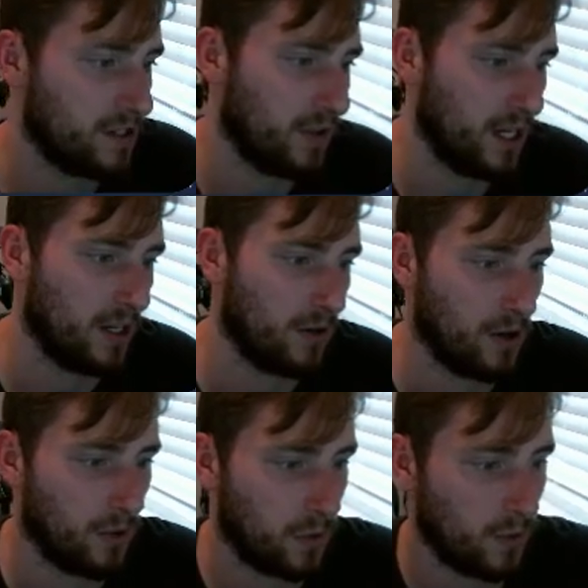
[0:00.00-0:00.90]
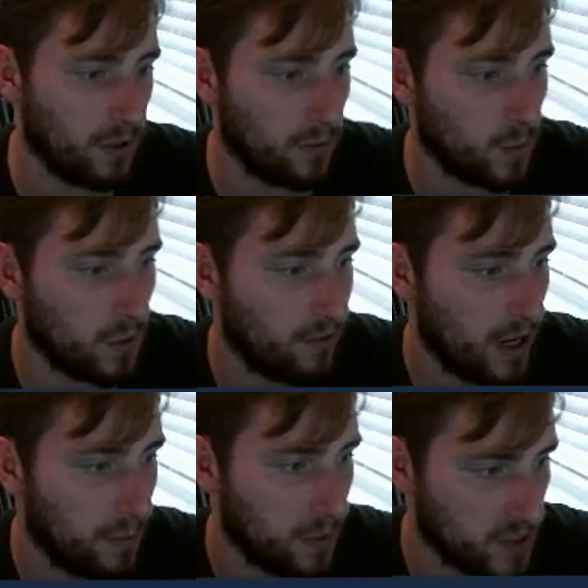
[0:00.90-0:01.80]
if they didn't grow, 3 to
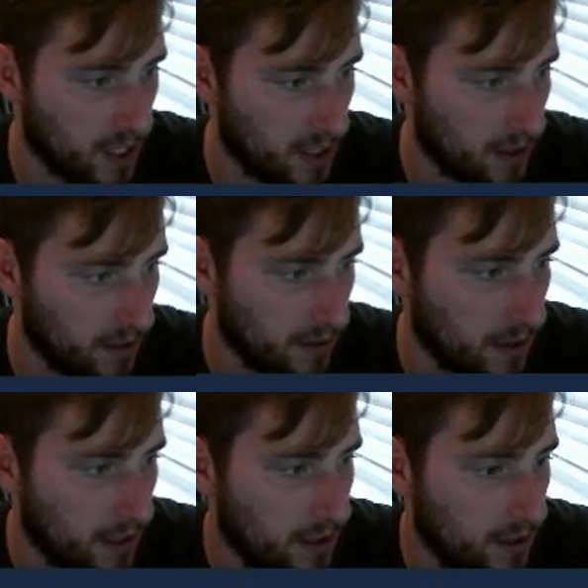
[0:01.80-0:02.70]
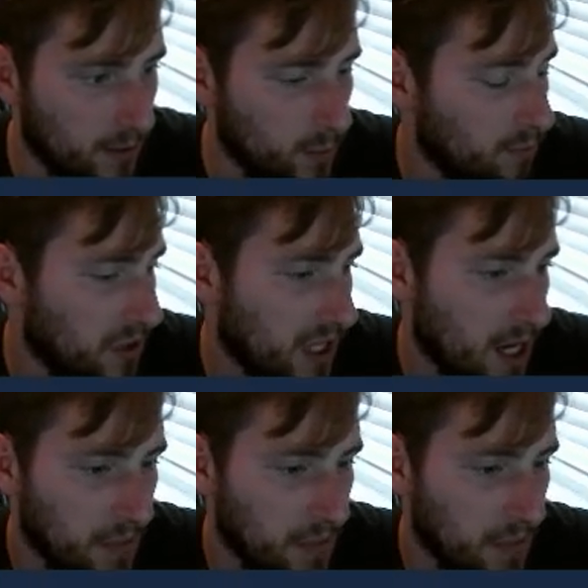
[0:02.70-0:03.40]
5% without